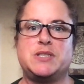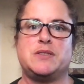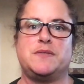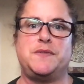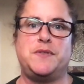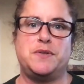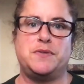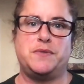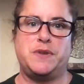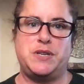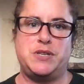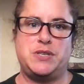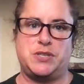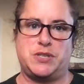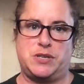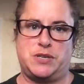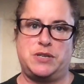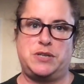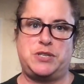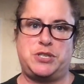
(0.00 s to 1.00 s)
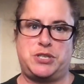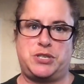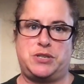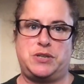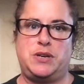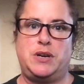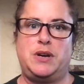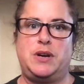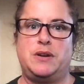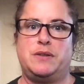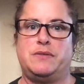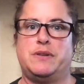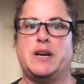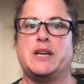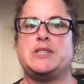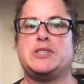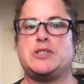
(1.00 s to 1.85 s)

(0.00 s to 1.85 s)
of your research, right?